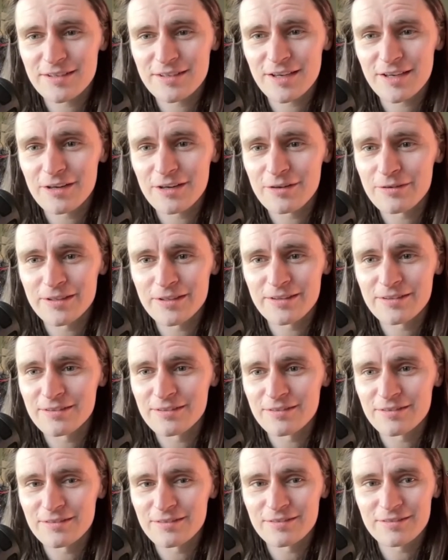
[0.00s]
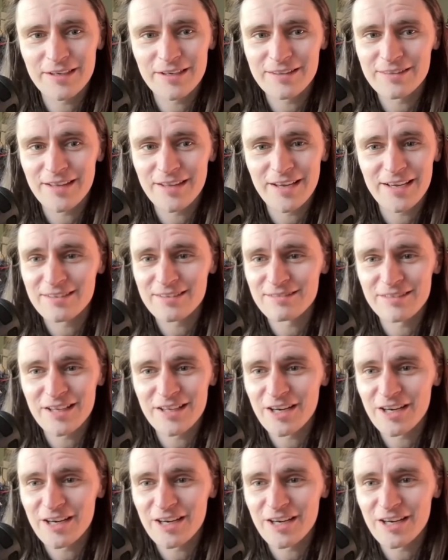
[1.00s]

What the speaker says: and then,